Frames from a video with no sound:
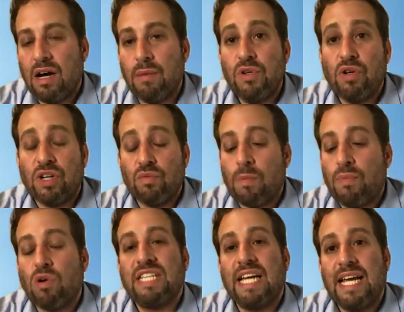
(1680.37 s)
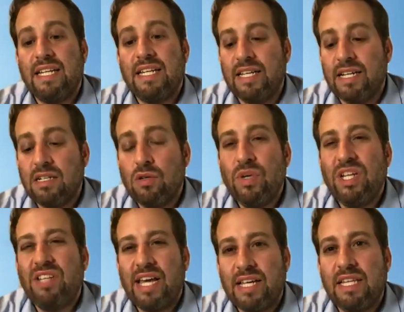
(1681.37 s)
You can report to ADL. We
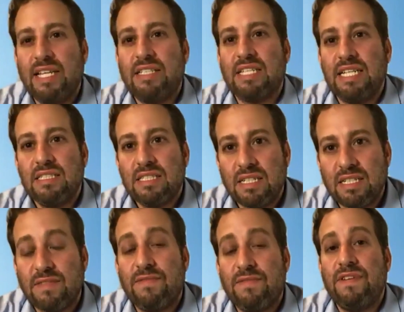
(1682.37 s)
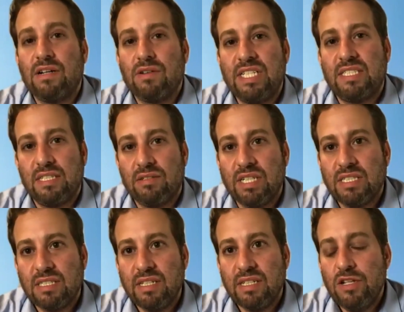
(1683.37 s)
take these incidents very
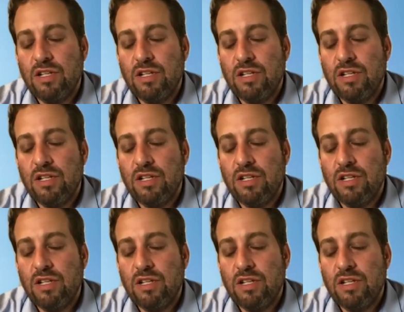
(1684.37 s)
seriously, no